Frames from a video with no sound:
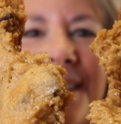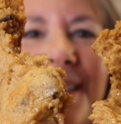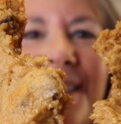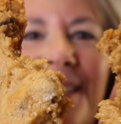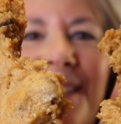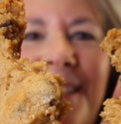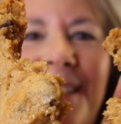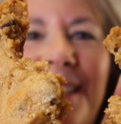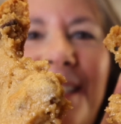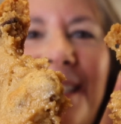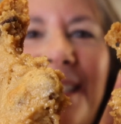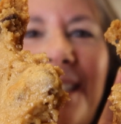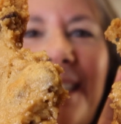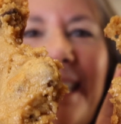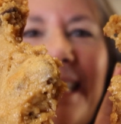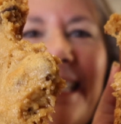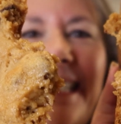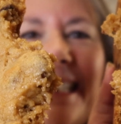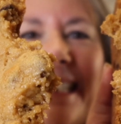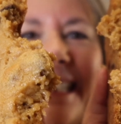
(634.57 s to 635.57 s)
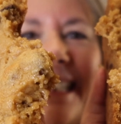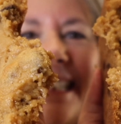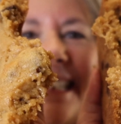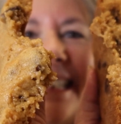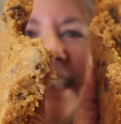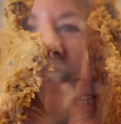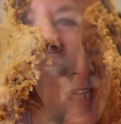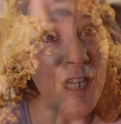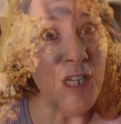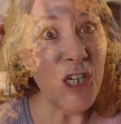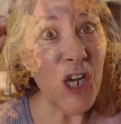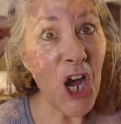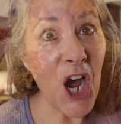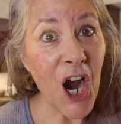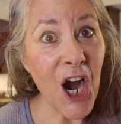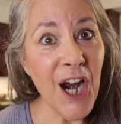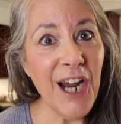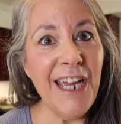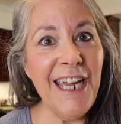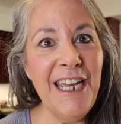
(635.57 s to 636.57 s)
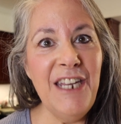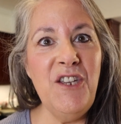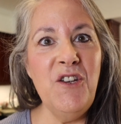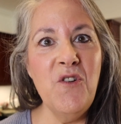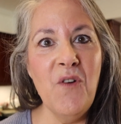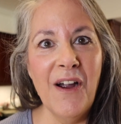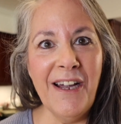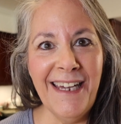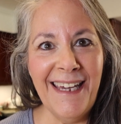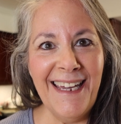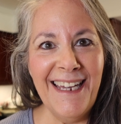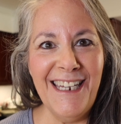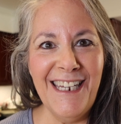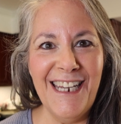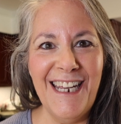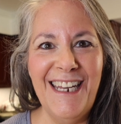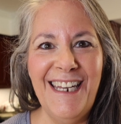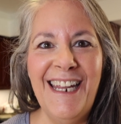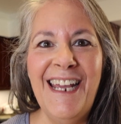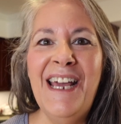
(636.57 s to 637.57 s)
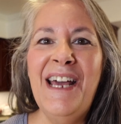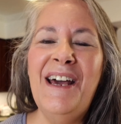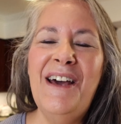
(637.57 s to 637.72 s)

way into the cookie jar in your kitchen